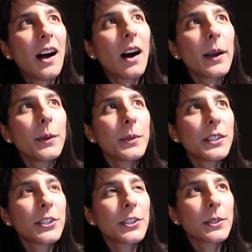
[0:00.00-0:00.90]
i
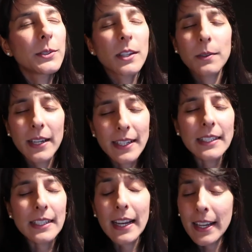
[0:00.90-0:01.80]
wish you
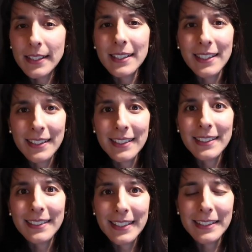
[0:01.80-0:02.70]
direct access
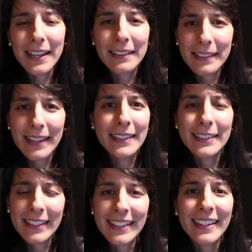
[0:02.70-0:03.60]
to saturn's
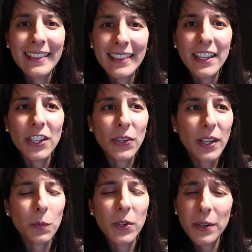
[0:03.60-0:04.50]
energy and that you
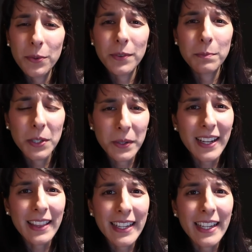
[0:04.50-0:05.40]
can work with him
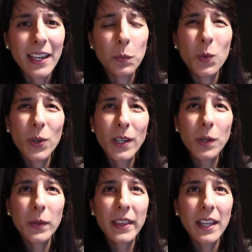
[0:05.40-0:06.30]
directly and
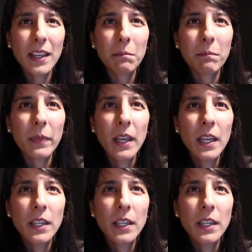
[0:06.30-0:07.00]
work with him